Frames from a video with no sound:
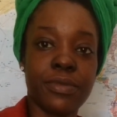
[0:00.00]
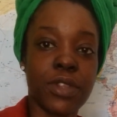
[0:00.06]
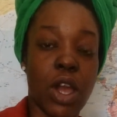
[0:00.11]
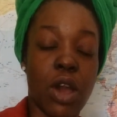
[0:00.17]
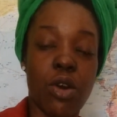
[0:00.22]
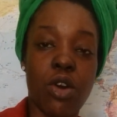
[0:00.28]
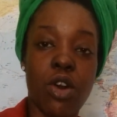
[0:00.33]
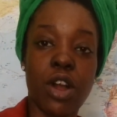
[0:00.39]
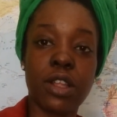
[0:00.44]

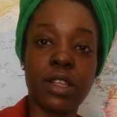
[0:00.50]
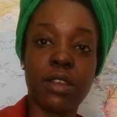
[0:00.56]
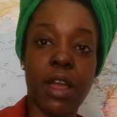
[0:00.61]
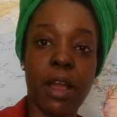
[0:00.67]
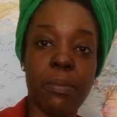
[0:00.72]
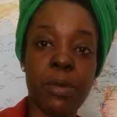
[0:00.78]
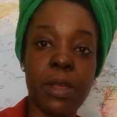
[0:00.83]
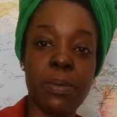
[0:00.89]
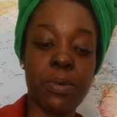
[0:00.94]
Don't
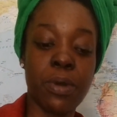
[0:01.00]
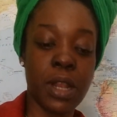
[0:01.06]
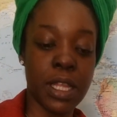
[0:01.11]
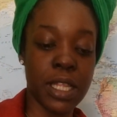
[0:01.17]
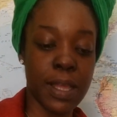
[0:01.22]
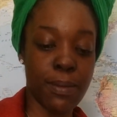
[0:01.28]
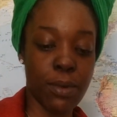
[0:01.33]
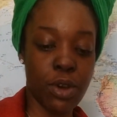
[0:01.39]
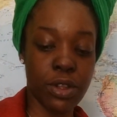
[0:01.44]
contact people,
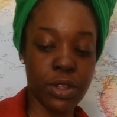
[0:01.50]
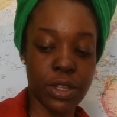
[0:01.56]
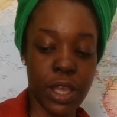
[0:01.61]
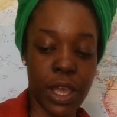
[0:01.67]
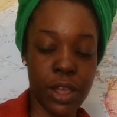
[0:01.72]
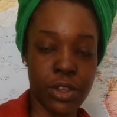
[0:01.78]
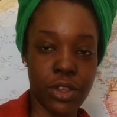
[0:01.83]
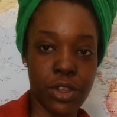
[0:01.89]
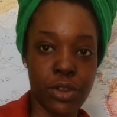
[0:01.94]
let them
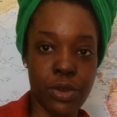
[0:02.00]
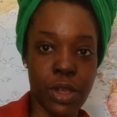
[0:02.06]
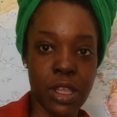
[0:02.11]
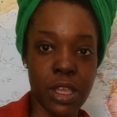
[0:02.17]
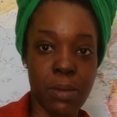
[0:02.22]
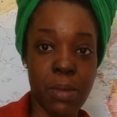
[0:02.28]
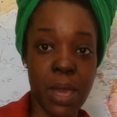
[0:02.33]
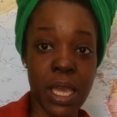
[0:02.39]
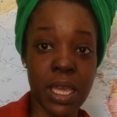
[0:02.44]
contact you,
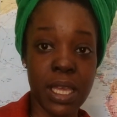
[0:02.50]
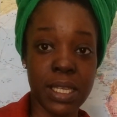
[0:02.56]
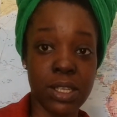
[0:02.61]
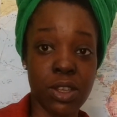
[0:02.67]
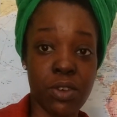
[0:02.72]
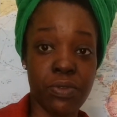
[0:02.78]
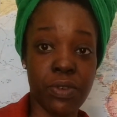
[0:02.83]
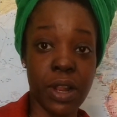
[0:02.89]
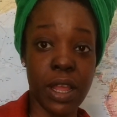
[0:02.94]
and you make
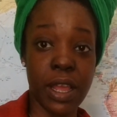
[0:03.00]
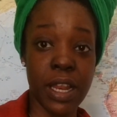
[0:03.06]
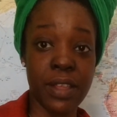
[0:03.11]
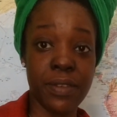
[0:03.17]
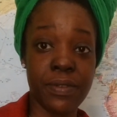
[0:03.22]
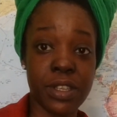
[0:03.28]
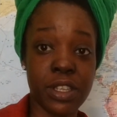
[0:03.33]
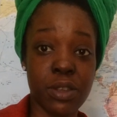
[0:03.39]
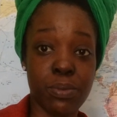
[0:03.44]
yourself
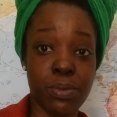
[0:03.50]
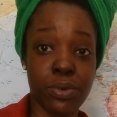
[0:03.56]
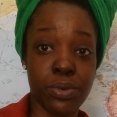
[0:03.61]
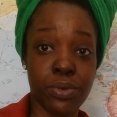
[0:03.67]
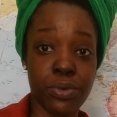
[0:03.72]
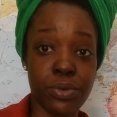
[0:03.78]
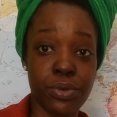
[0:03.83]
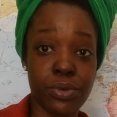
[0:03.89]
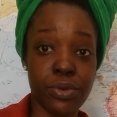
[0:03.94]
clearly
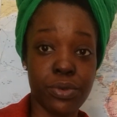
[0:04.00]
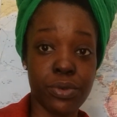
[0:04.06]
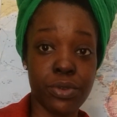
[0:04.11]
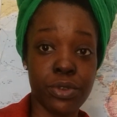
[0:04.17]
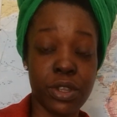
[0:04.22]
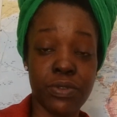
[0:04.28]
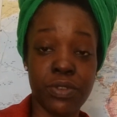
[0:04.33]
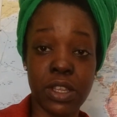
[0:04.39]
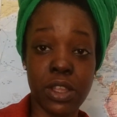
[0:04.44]
visible.
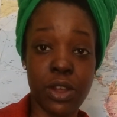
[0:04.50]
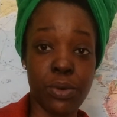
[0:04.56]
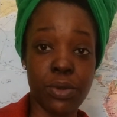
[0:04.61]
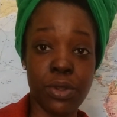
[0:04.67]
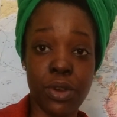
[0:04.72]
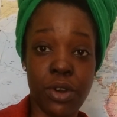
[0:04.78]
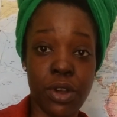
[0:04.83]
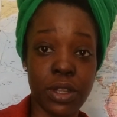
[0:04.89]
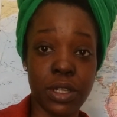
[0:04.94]
So if they don't
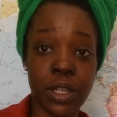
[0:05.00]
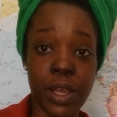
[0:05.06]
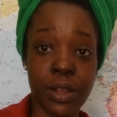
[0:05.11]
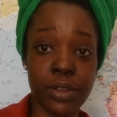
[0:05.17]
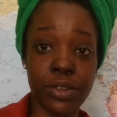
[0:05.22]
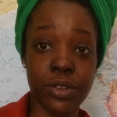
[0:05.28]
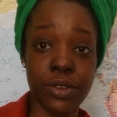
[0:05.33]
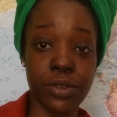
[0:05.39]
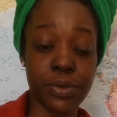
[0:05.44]
want to
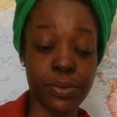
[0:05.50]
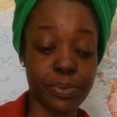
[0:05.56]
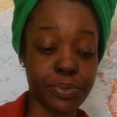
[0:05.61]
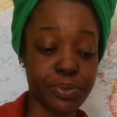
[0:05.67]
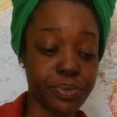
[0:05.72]
contact you,